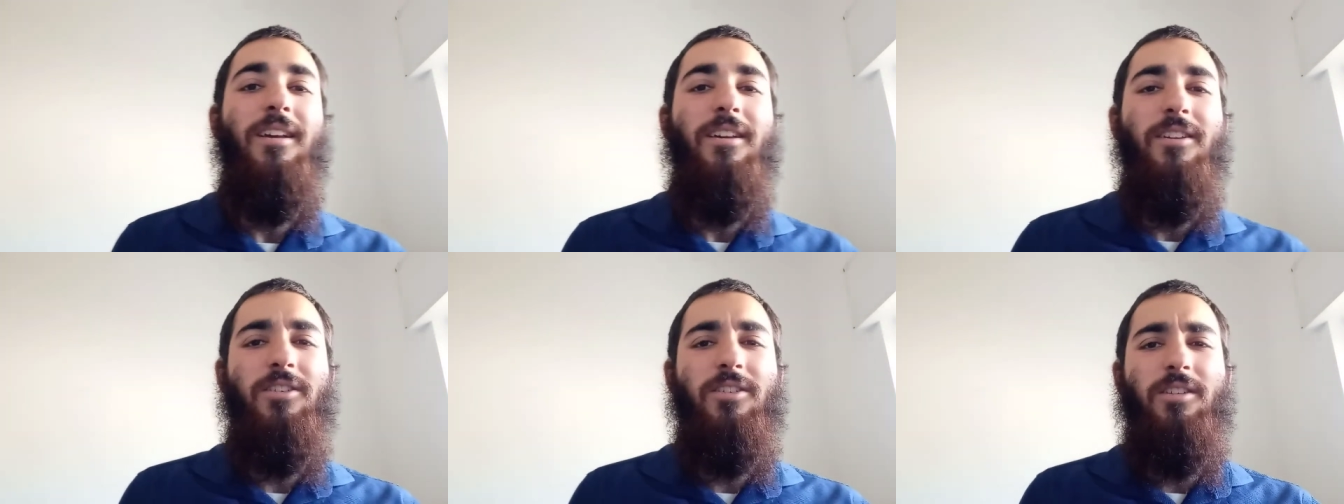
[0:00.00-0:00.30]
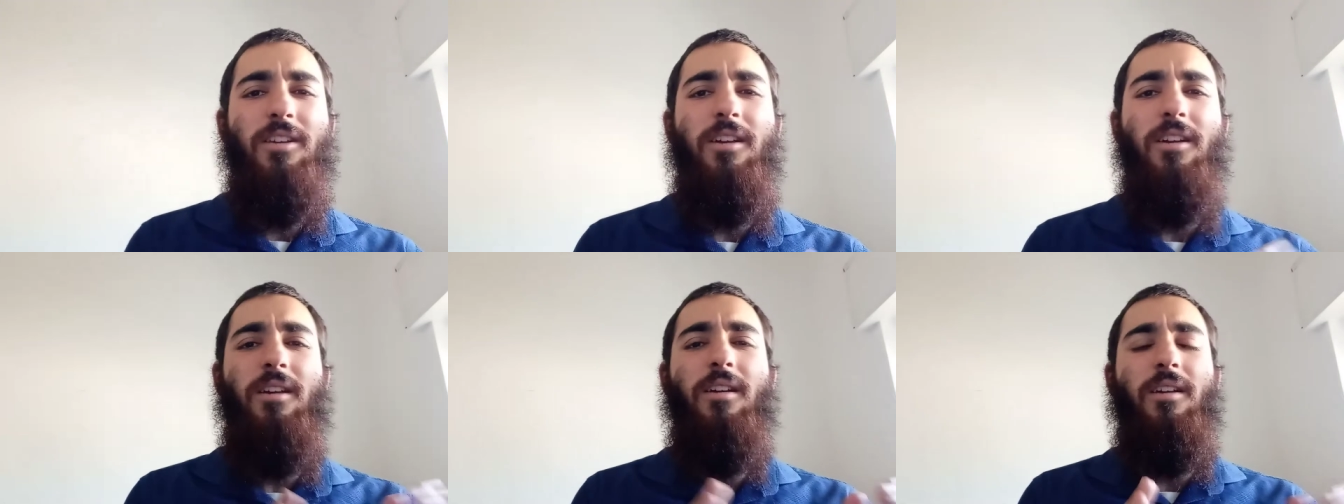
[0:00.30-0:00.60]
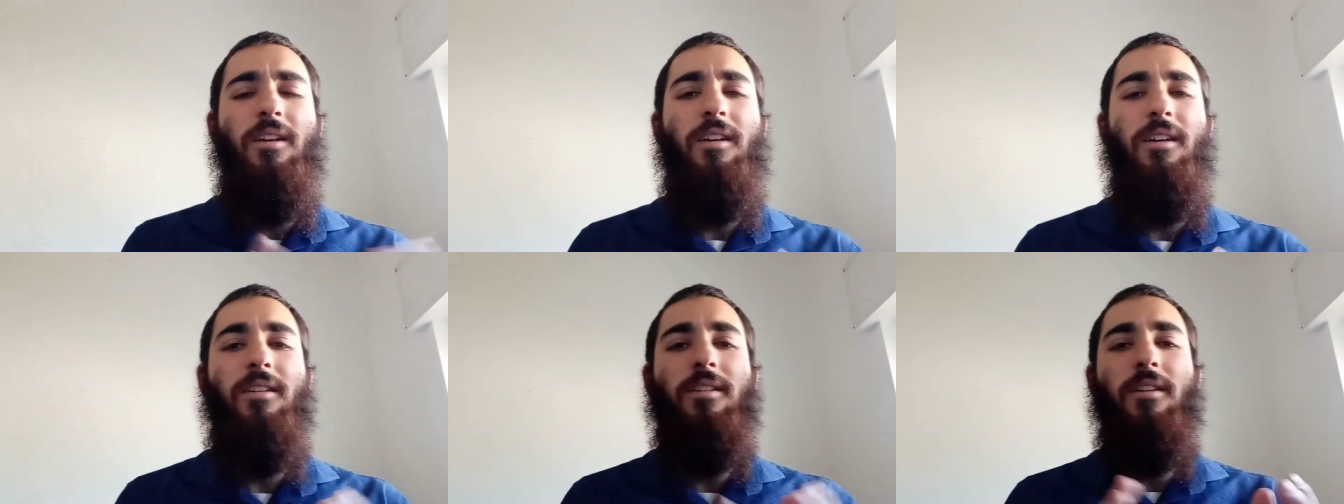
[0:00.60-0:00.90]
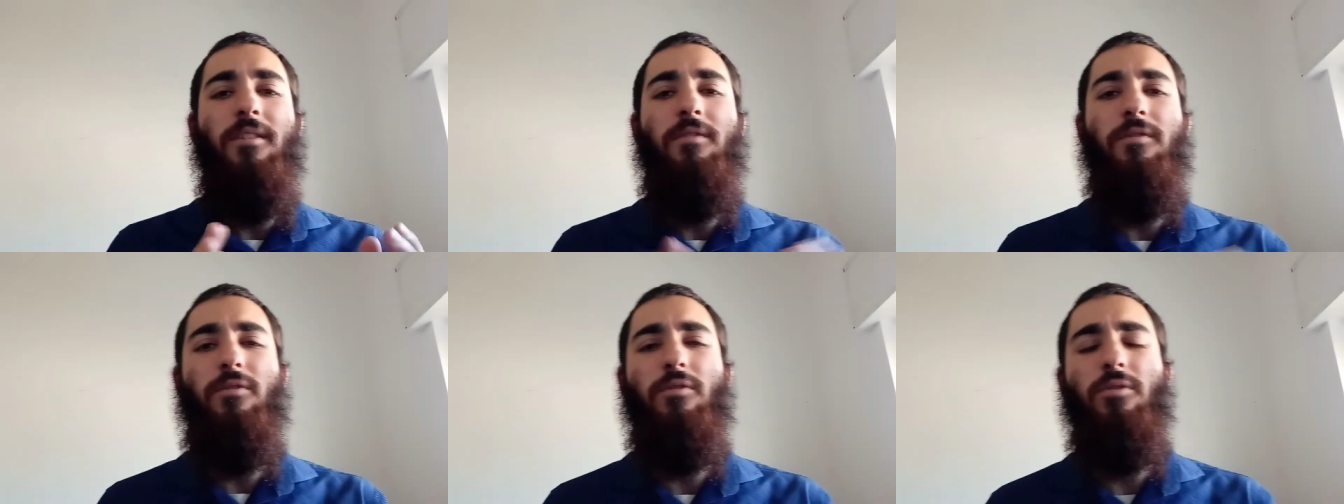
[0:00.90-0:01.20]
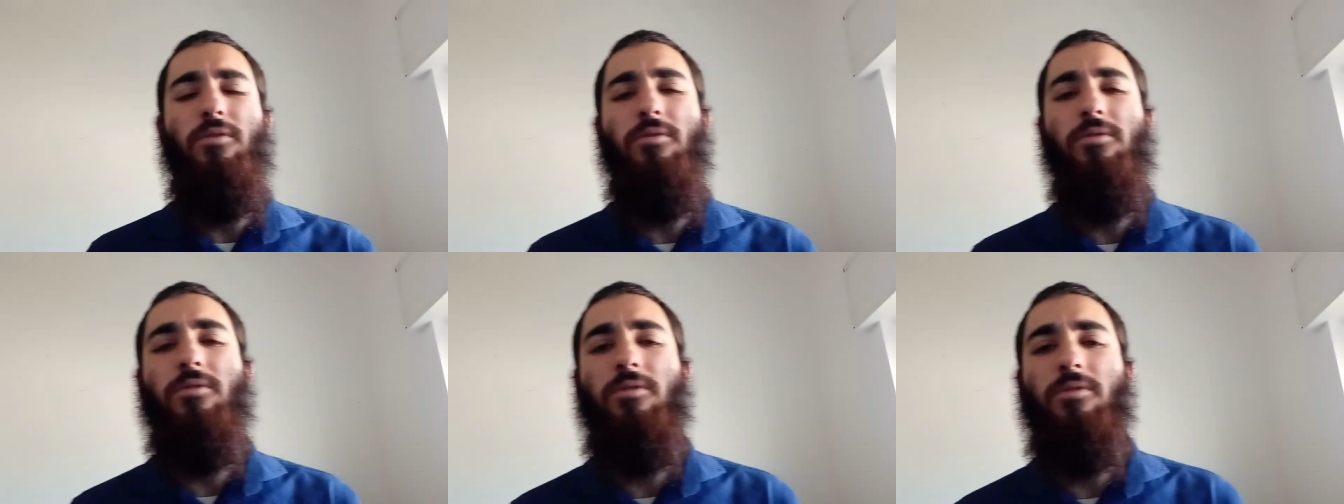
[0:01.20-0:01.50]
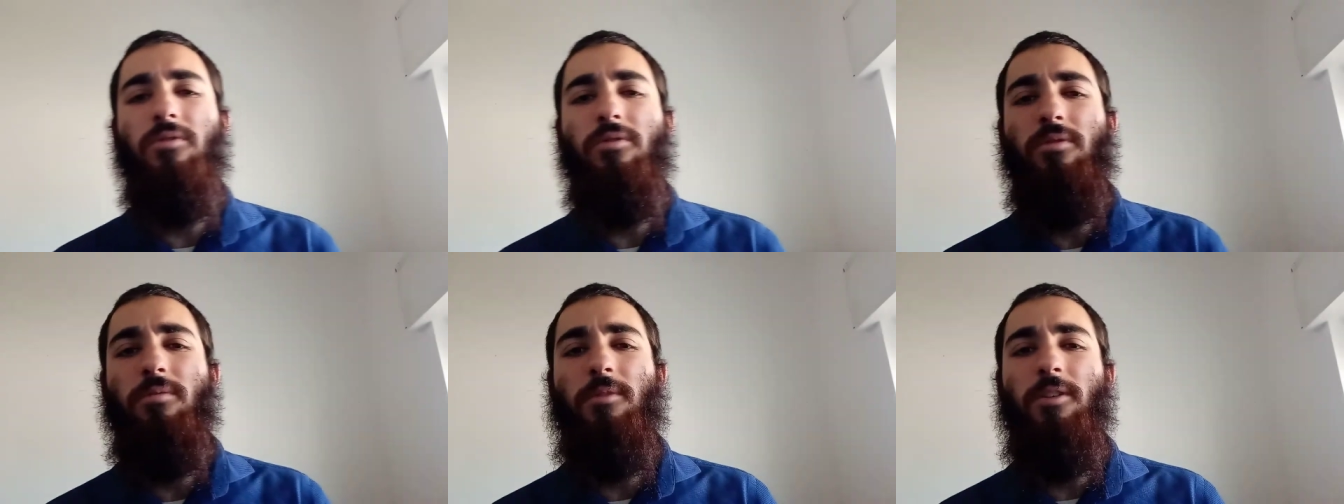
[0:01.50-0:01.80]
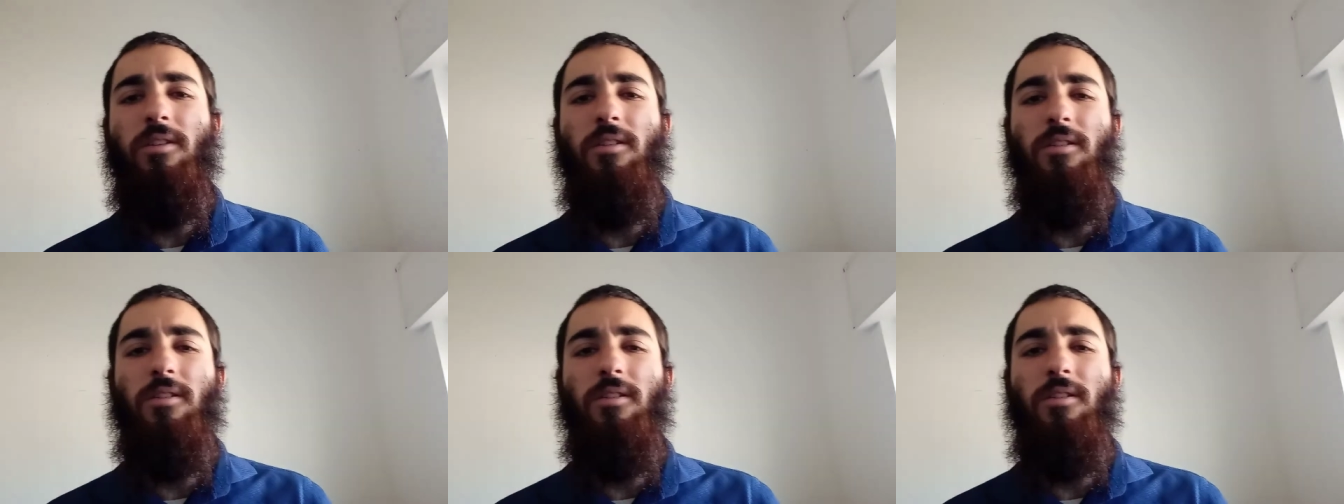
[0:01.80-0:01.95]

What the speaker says: Shehe Yafutsu